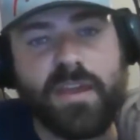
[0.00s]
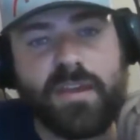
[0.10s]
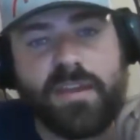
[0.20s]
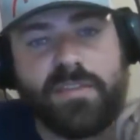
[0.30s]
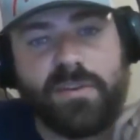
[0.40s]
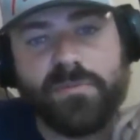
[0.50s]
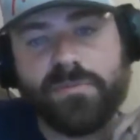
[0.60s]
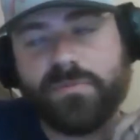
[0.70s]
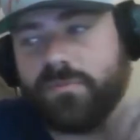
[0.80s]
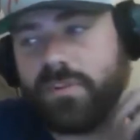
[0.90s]
and
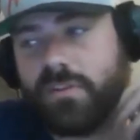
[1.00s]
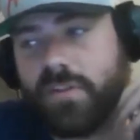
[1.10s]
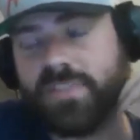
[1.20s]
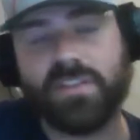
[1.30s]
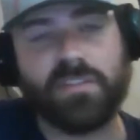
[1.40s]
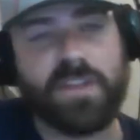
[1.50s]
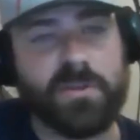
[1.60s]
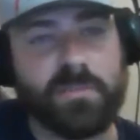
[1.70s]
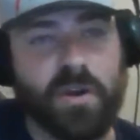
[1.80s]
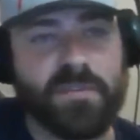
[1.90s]
those at the later
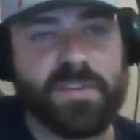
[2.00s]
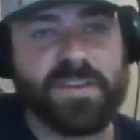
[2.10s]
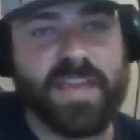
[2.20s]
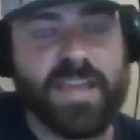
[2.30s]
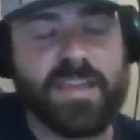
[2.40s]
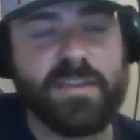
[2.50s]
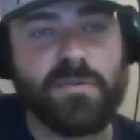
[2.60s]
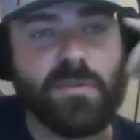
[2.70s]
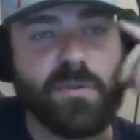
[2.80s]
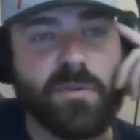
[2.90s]
part of the day,
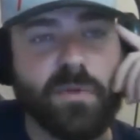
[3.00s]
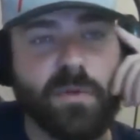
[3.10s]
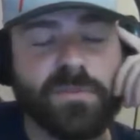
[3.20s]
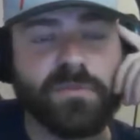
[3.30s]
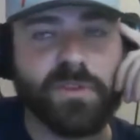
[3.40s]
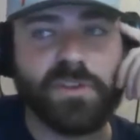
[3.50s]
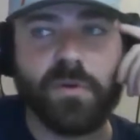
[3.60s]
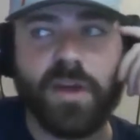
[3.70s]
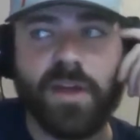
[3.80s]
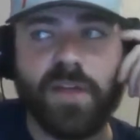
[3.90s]
or what was really
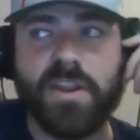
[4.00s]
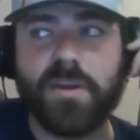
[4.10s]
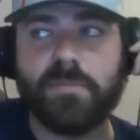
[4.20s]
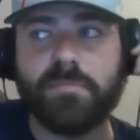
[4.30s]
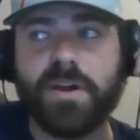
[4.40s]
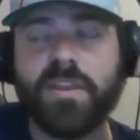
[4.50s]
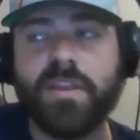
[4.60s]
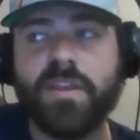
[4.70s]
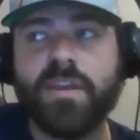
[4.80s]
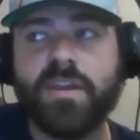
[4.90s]
going on there. But
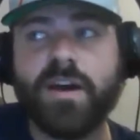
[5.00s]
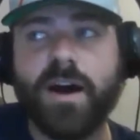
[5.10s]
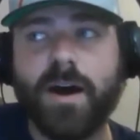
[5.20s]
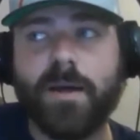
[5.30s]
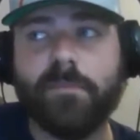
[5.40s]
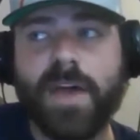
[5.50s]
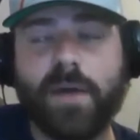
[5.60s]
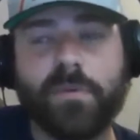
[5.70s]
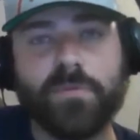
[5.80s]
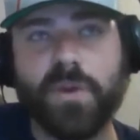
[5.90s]

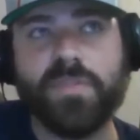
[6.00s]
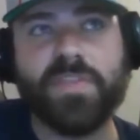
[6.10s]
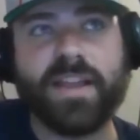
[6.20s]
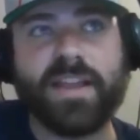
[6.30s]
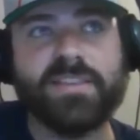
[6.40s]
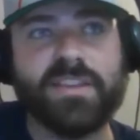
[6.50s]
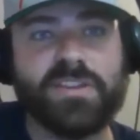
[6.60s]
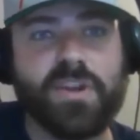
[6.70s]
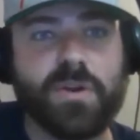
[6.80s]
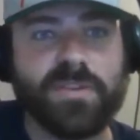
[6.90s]
that was one thing I did
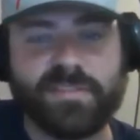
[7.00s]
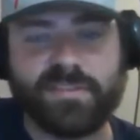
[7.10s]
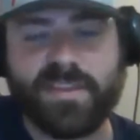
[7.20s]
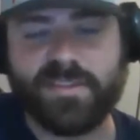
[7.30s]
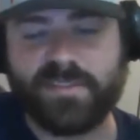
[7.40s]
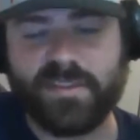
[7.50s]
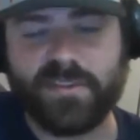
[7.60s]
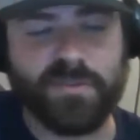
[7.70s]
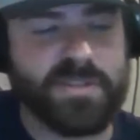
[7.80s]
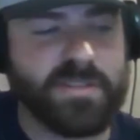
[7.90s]
notice is the
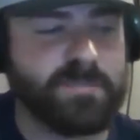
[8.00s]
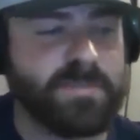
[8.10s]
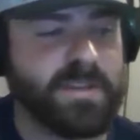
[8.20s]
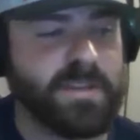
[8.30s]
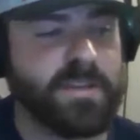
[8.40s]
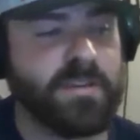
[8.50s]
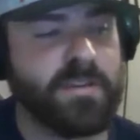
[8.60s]
green speed